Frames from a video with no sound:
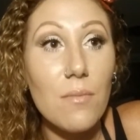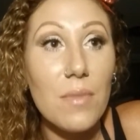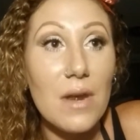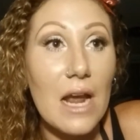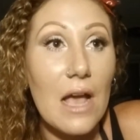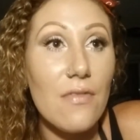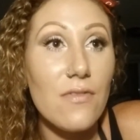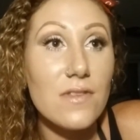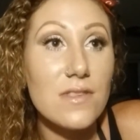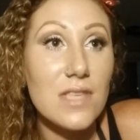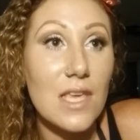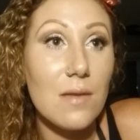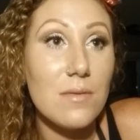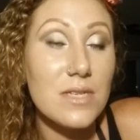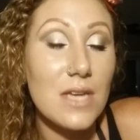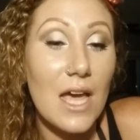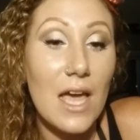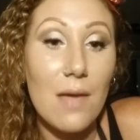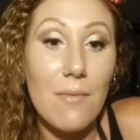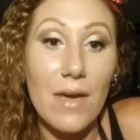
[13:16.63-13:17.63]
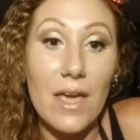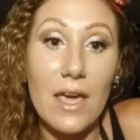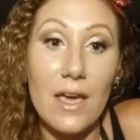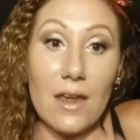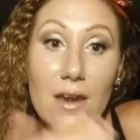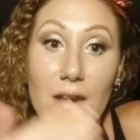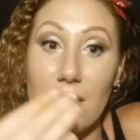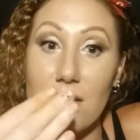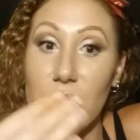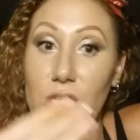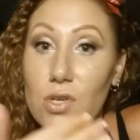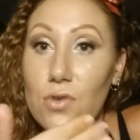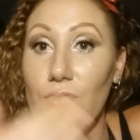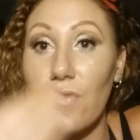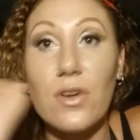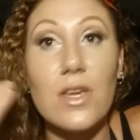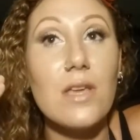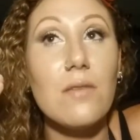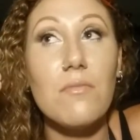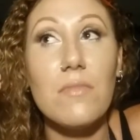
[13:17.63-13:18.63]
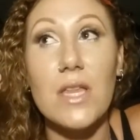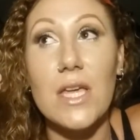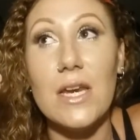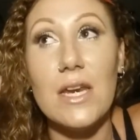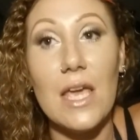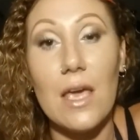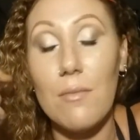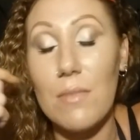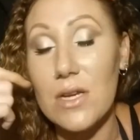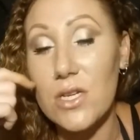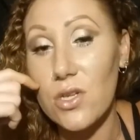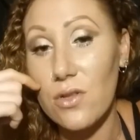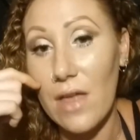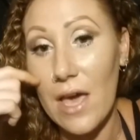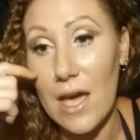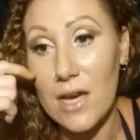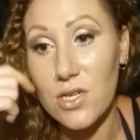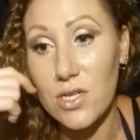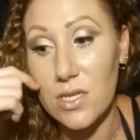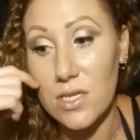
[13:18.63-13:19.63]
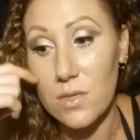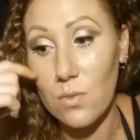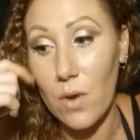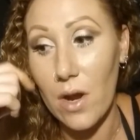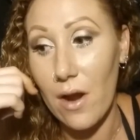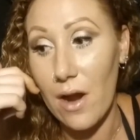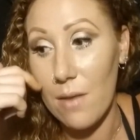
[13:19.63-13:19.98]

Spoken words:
but at the same time I had extremely damaged lashes where,